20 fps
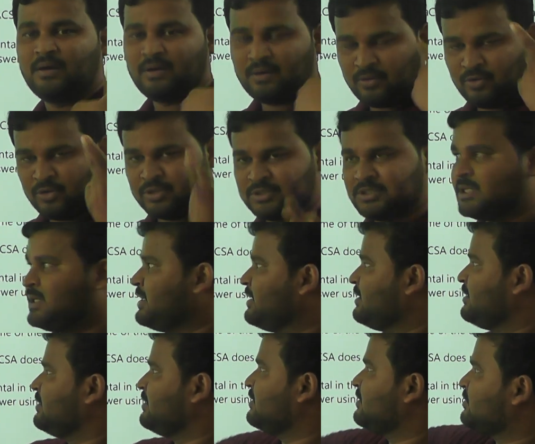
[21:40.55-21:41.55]
question
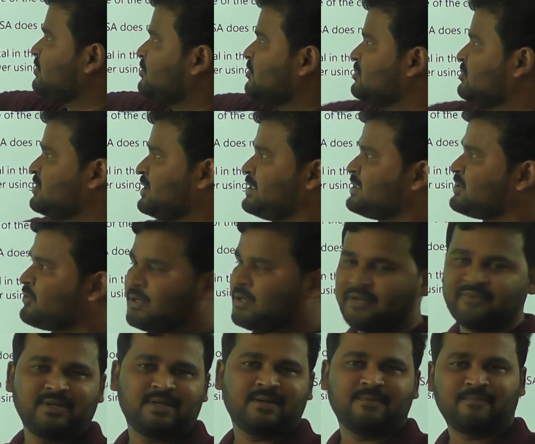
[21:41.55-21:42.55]
in 2021.